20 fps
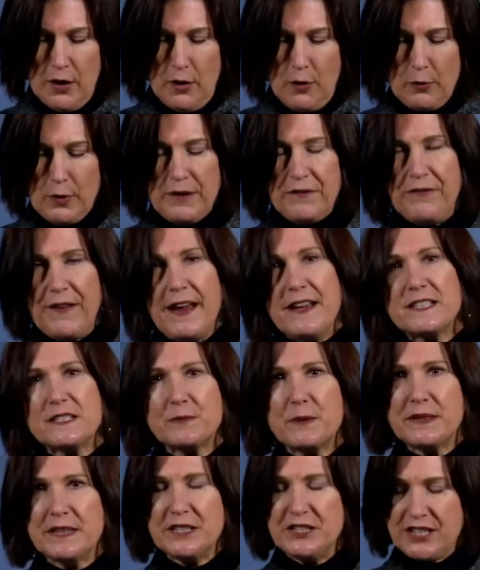When faced
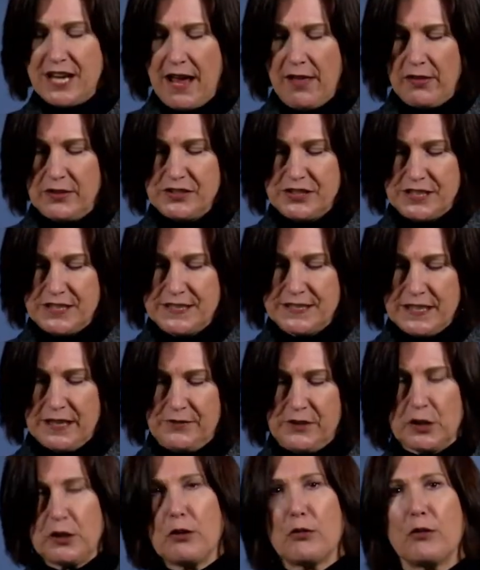with the challenges of
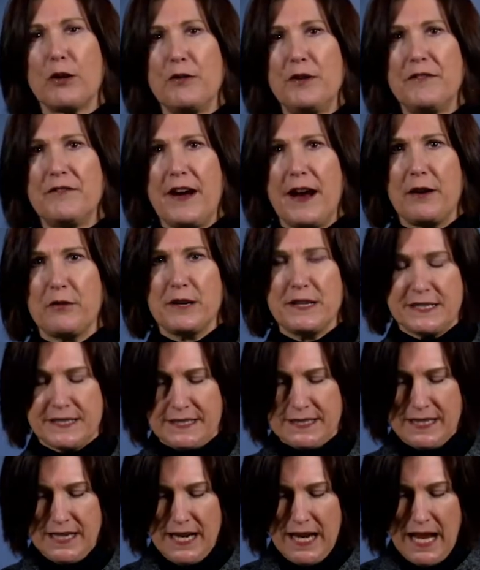the coronavirus